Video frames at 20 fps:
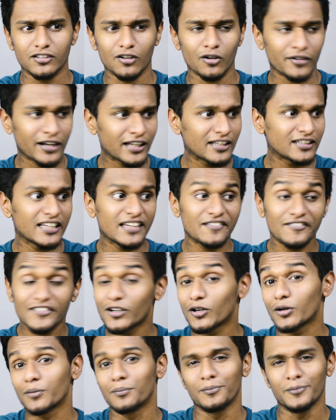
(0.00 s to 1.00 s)
or rather say even
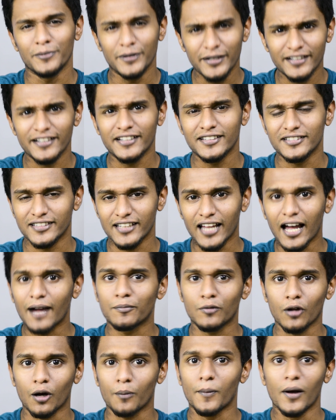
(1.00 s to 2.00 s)
on a mid-range
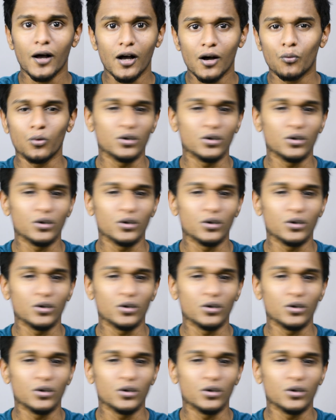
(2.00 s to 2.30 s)
laptop,